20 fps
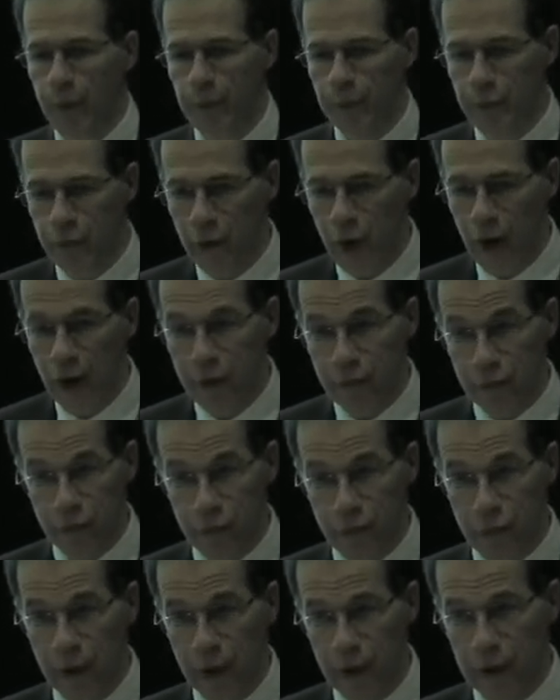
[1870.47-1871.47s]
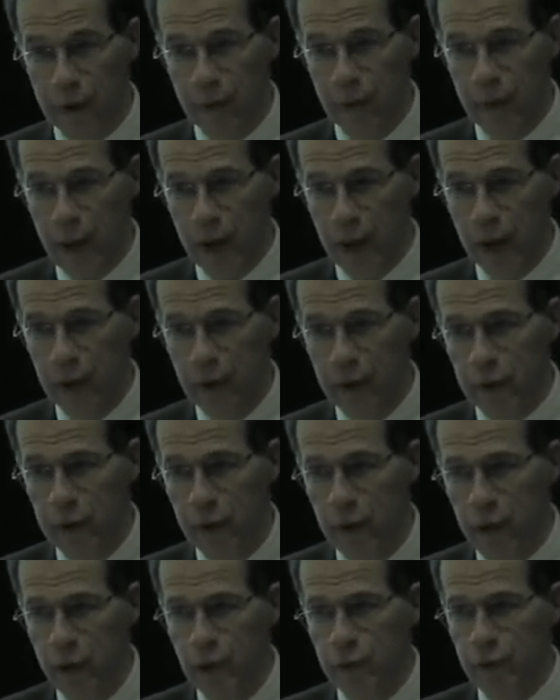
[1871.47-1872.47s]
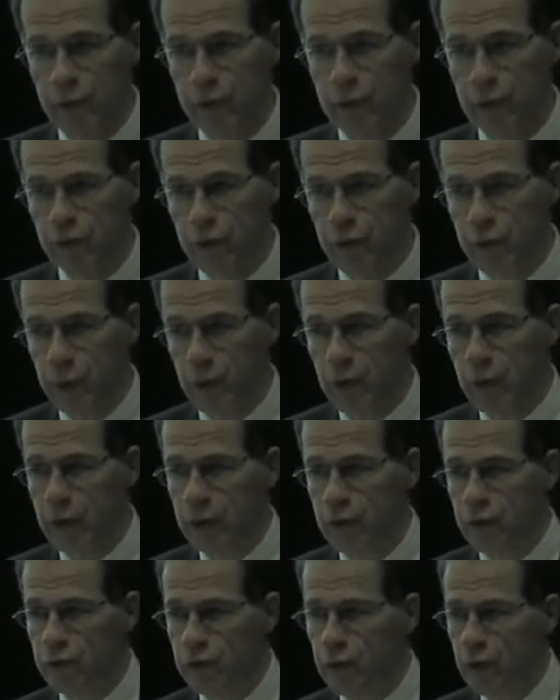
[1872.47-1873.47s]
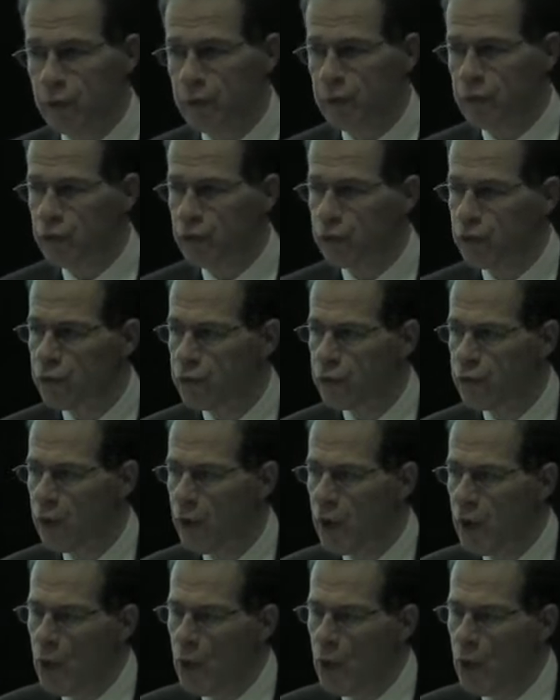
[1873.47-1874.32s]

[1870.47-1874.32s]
a private sector market for disability services,